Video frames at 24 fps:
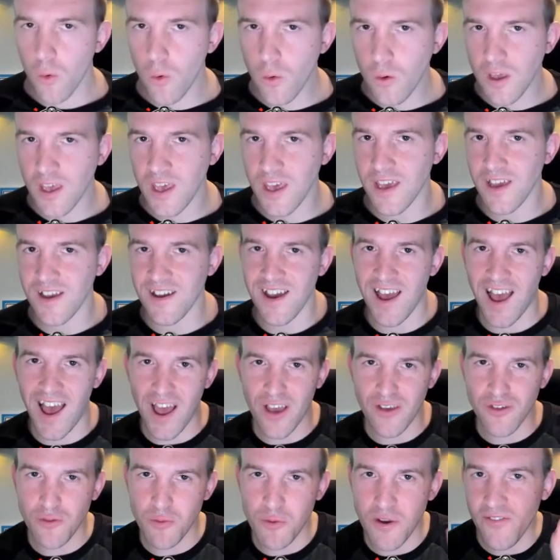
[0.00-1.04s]
Okay
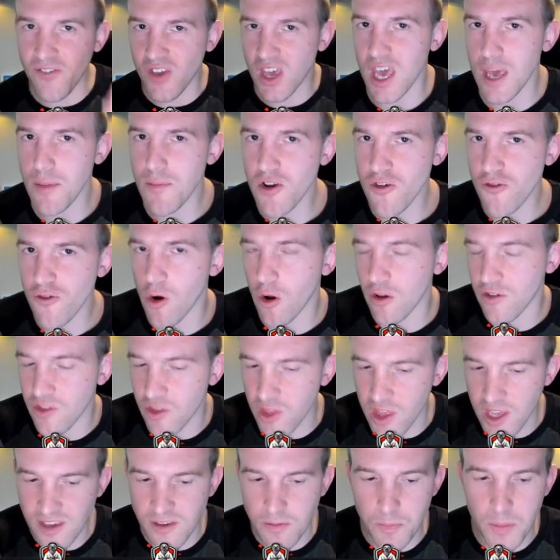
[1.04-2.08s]
guys, we've came
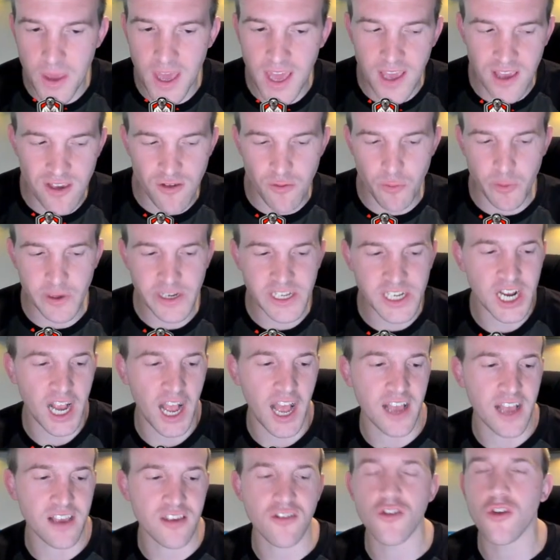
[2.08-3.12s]
across this base which
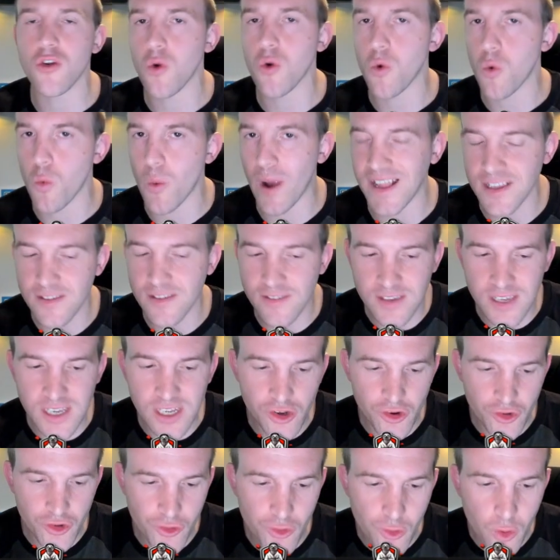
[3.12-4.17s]
has
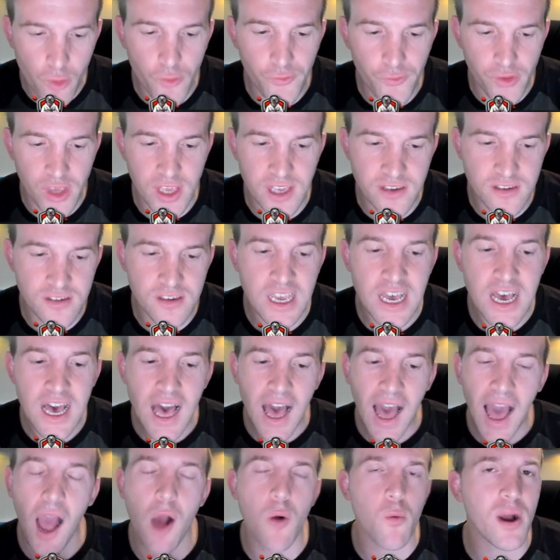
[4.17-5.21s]
20 trophies.
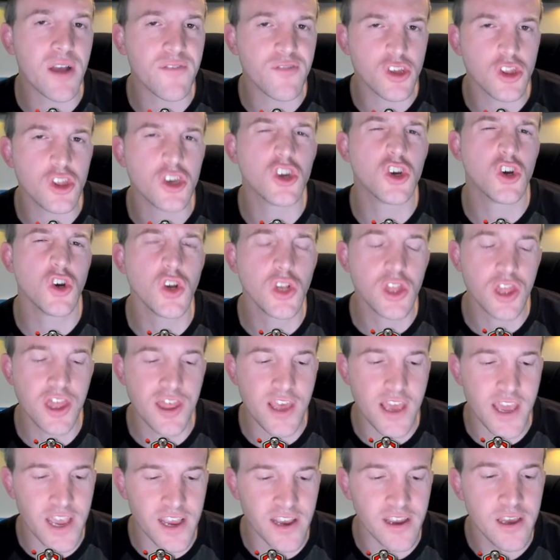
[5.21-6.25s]
However, the good
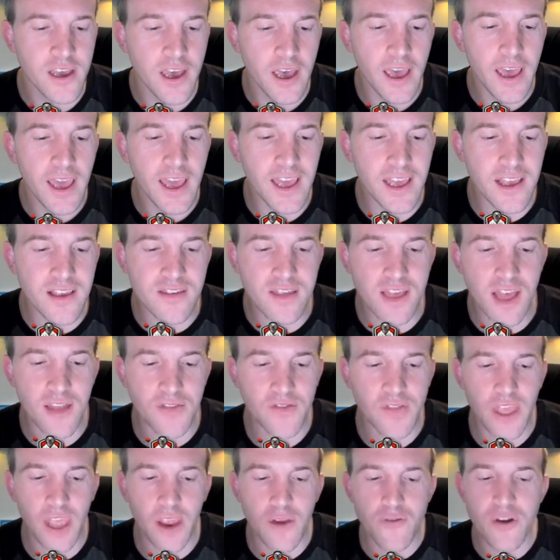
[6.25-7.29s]
thing is
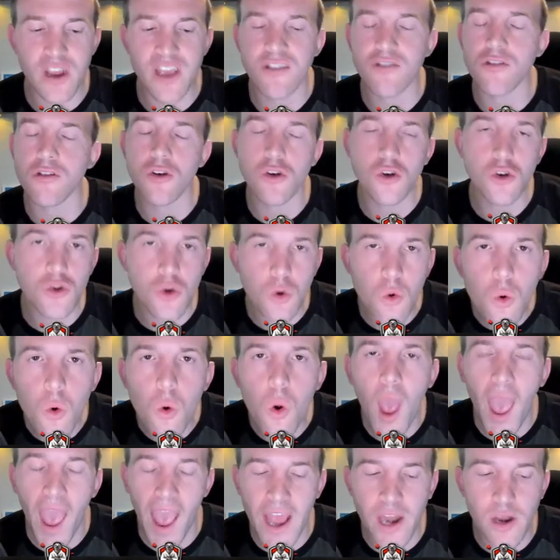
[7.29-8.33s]
that there is
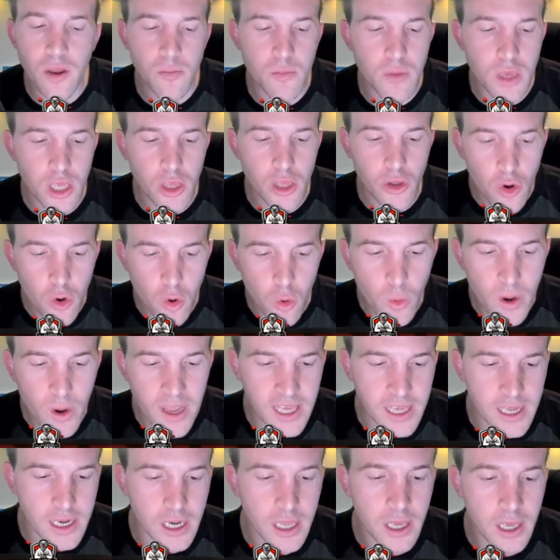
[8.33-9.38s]
no enemy
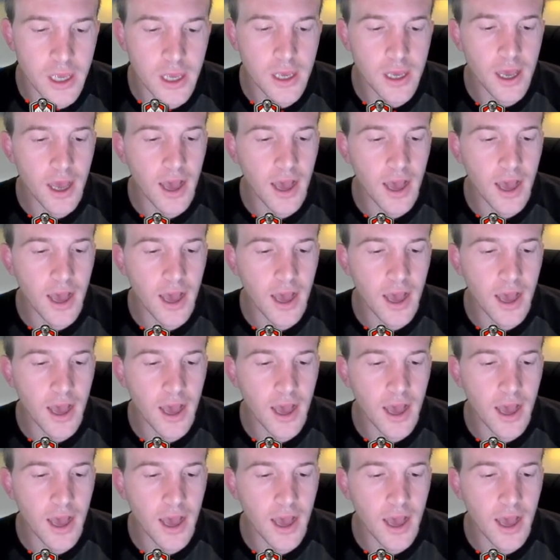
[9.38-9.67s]
queen.